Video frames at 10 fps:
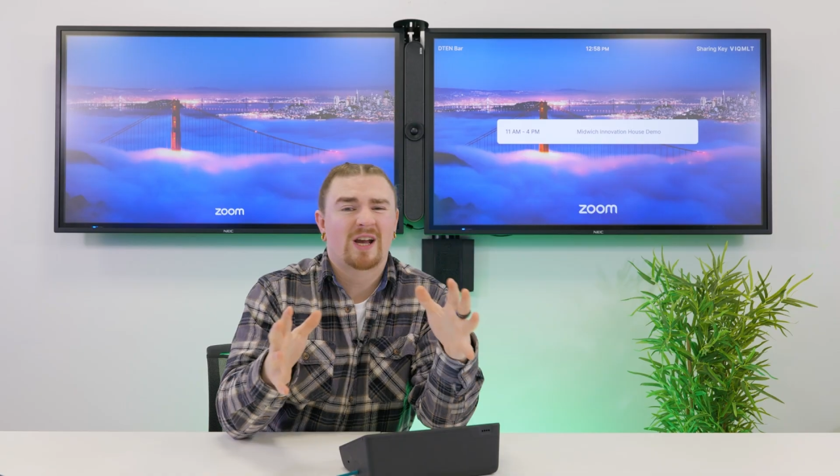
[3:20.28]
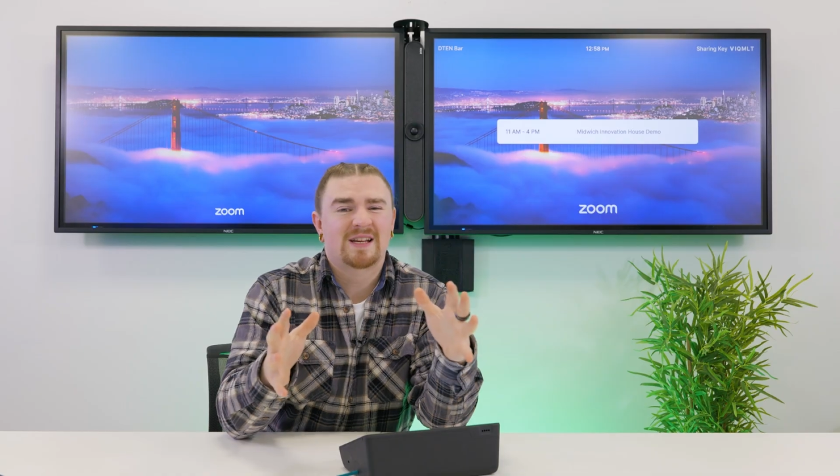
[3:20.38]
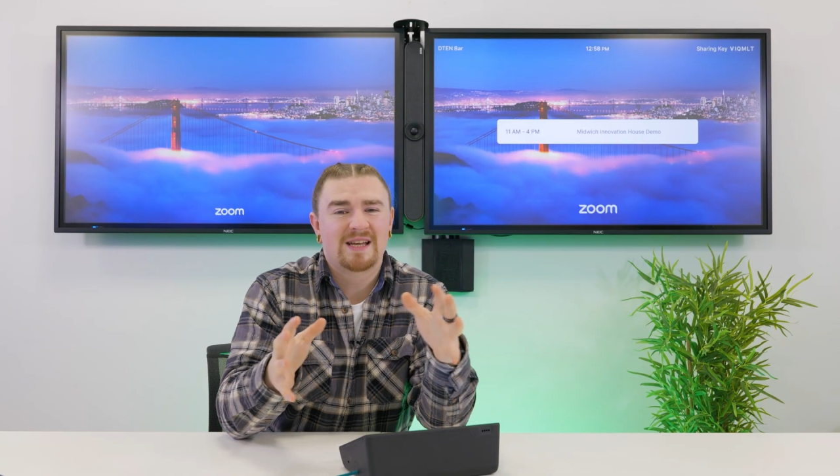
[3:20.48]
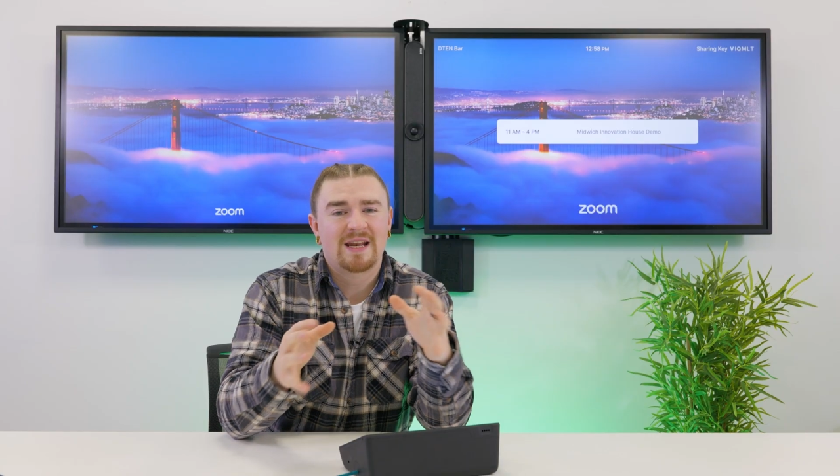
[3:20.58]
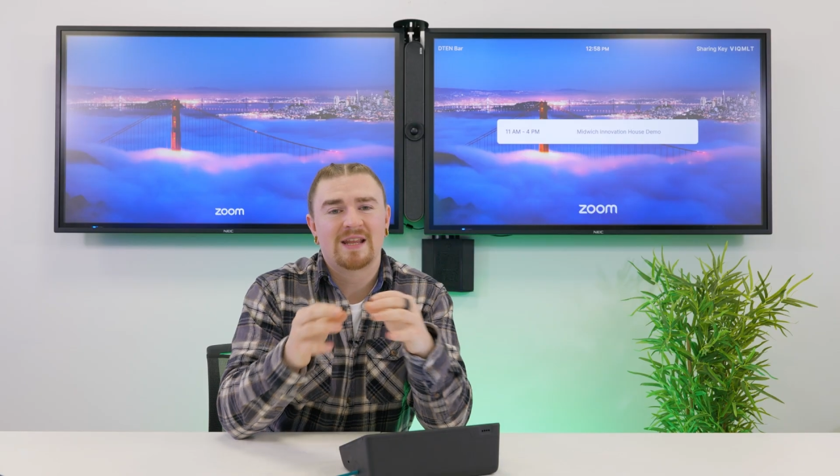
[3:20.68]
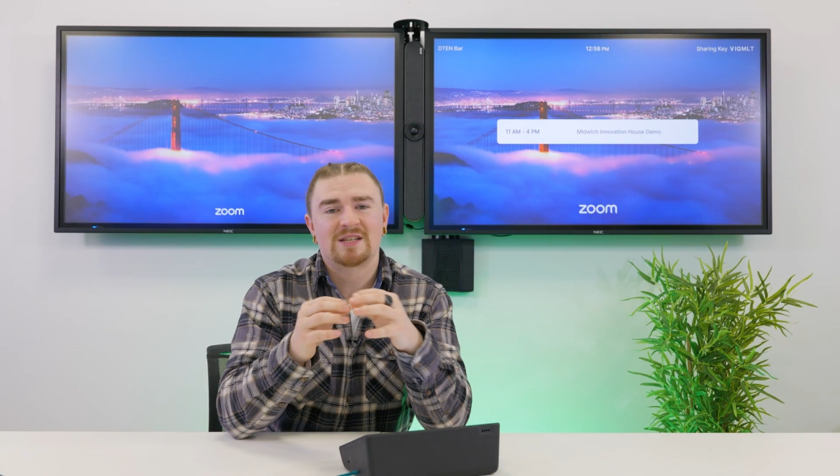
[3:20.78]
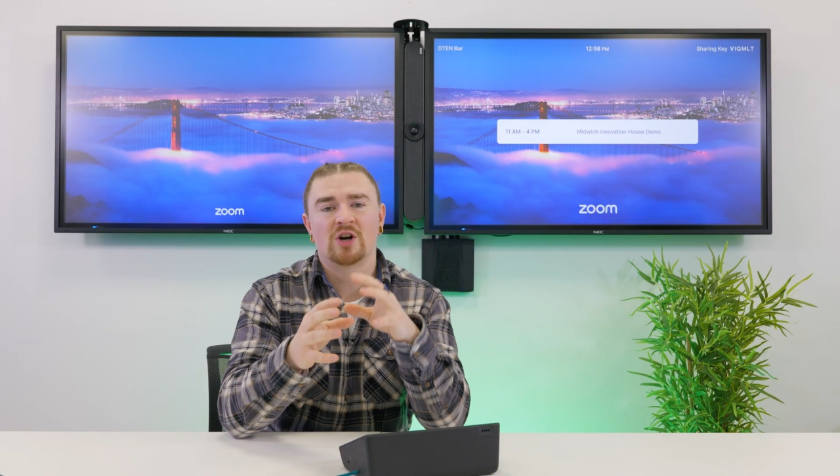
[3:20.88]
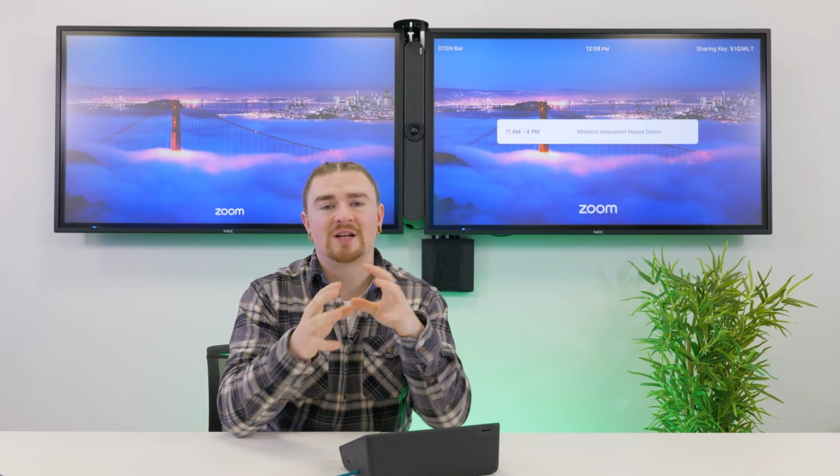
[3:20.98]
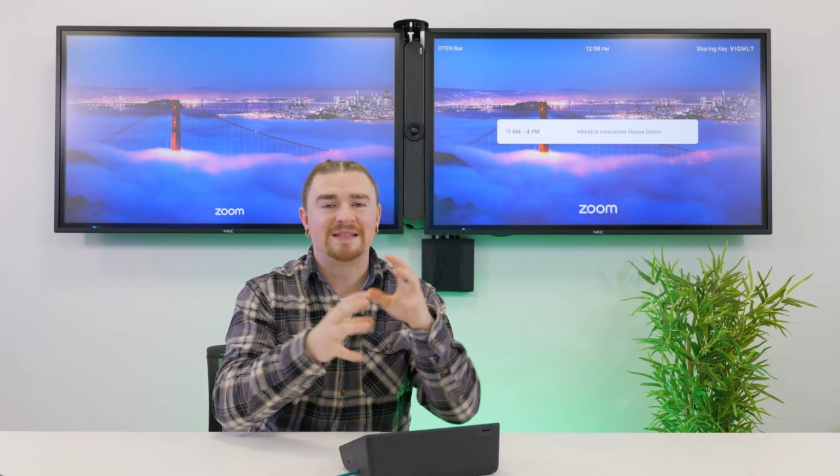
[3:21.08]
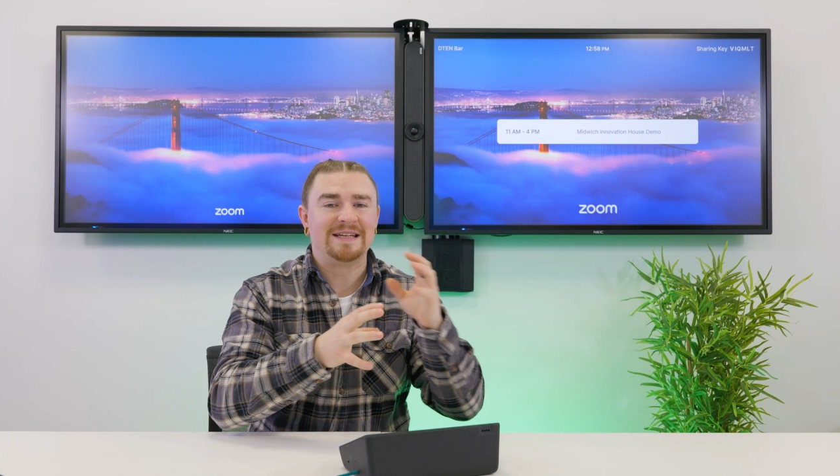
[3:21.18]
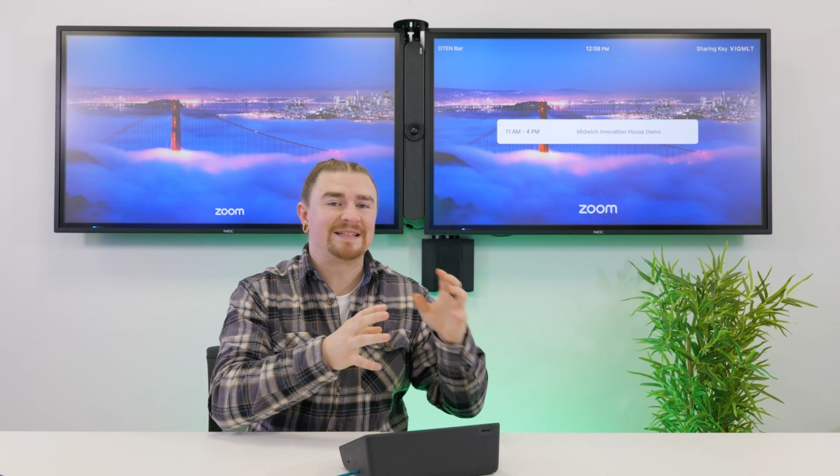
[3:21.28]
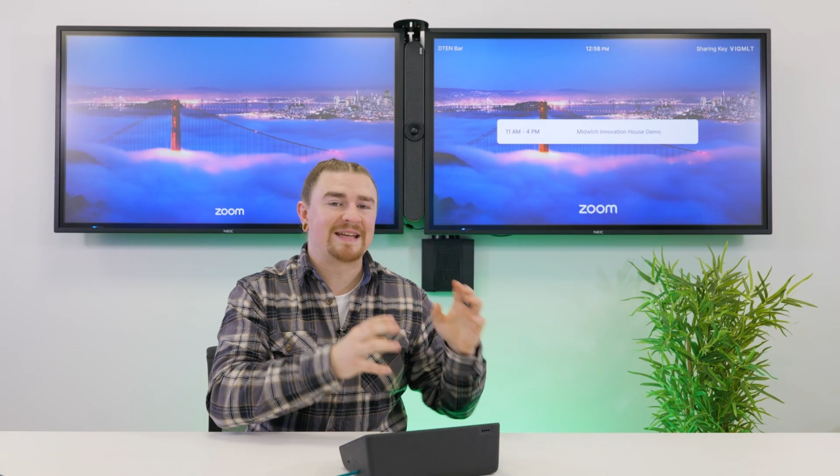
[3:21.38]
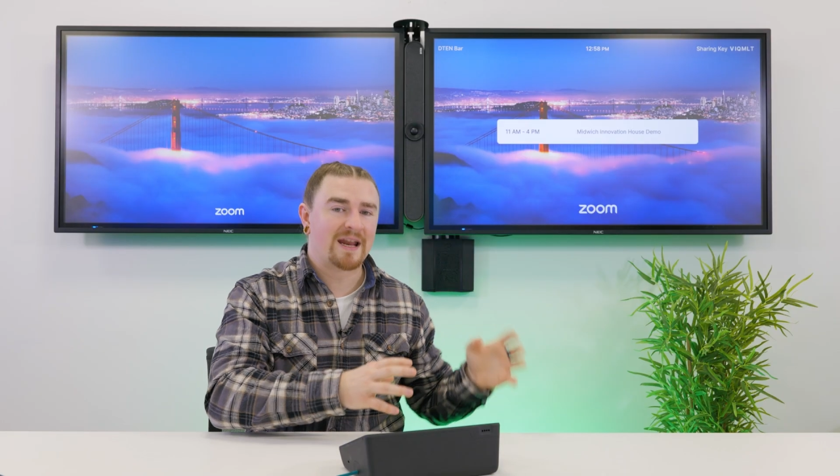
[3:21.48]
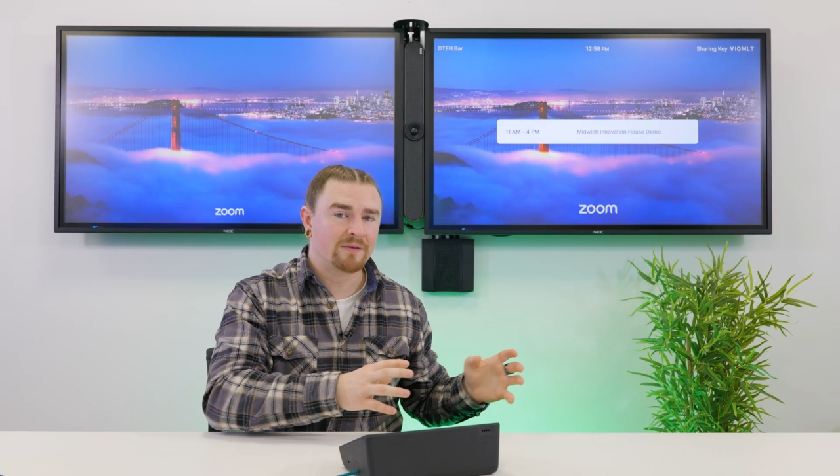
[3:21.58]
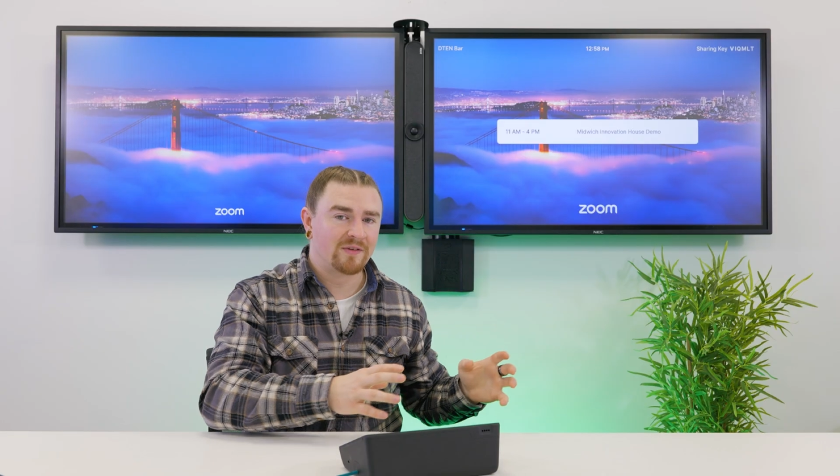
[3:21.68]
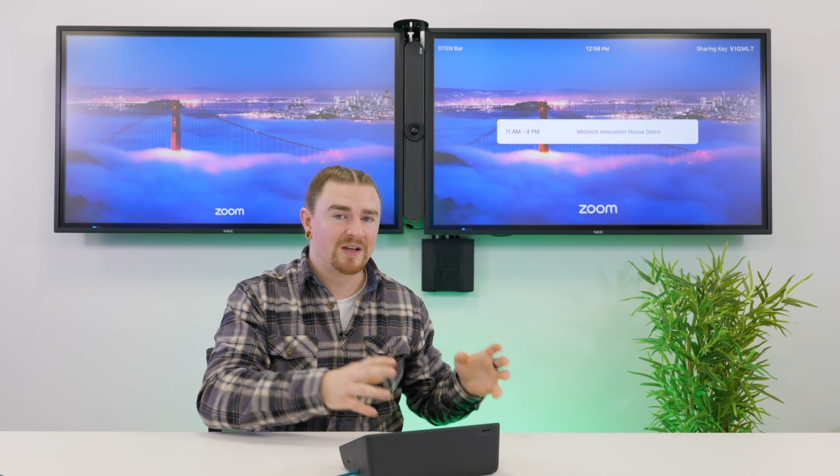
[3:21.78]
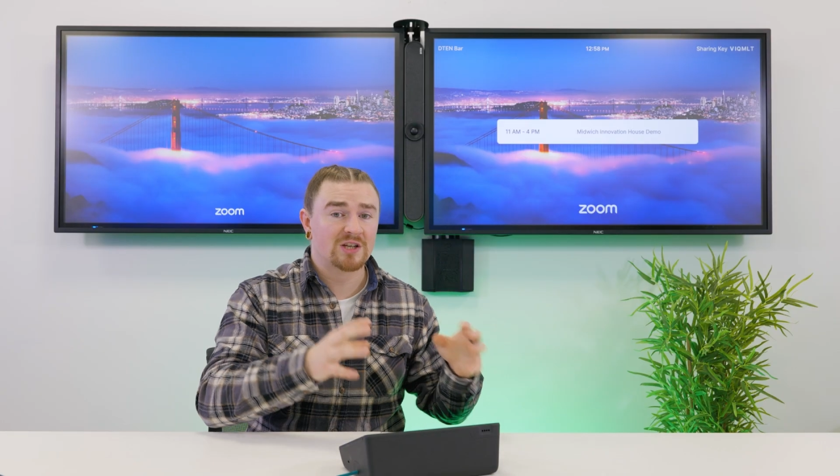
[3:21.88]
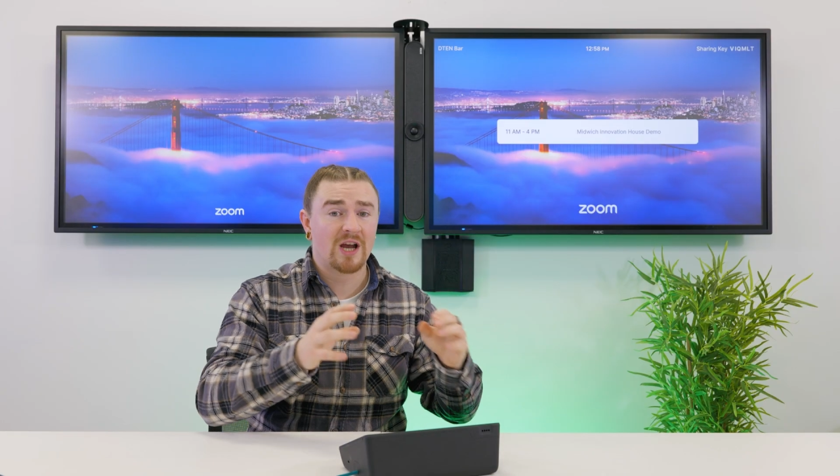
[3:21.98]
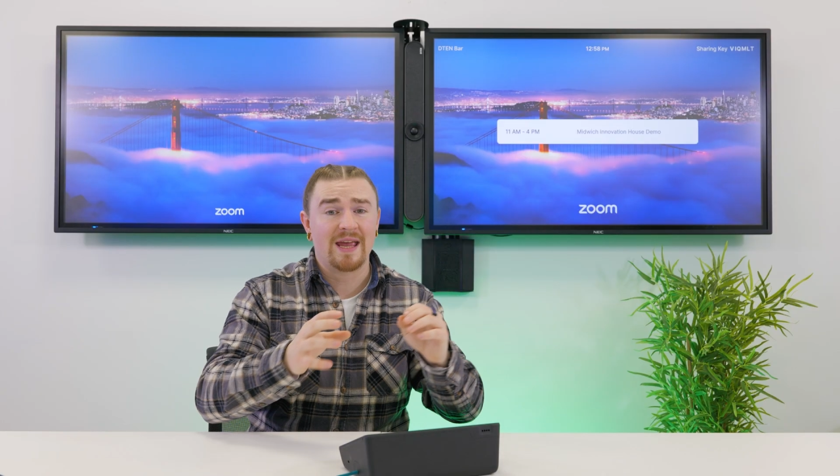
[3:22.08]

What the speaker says: Like I said, it's not a DTEN feature,